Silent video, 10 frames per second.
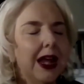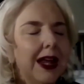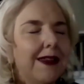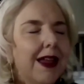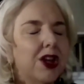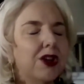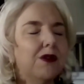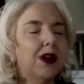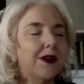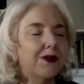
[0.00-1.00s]
in that you
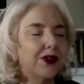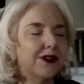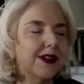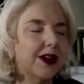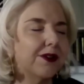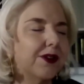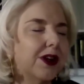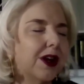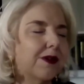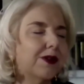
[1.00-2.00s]
love yourself enough